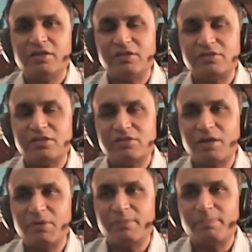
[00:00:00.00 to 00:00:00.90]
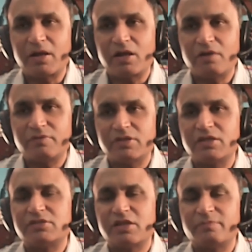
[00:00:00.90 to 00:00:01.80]
this is coming pakka for the
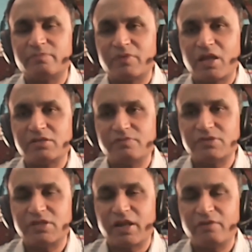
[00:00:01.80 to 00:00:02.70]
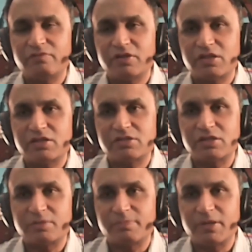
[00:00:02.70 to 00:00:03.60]
exam, as if his grandfather has set
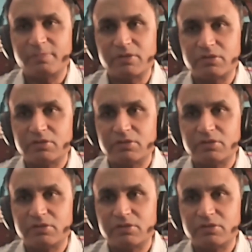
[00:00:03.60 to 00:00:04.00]
the paper.